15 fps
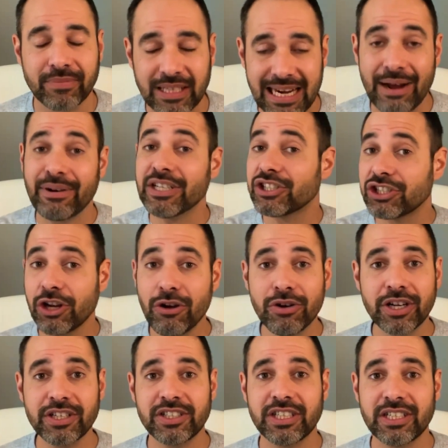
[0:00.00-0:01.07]
Now, it's so
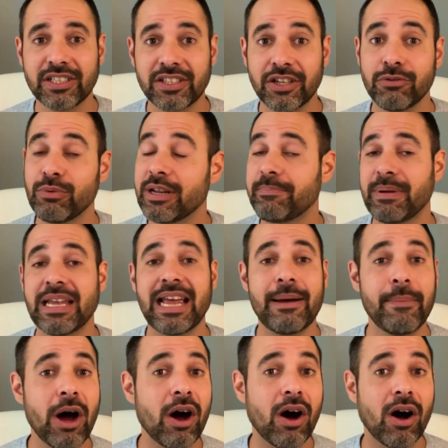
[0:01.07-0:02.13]
consistent with
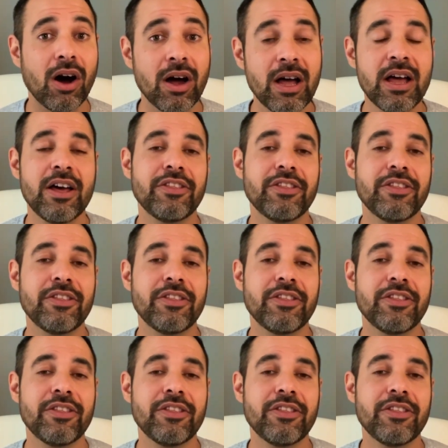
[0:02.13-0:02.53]
PMR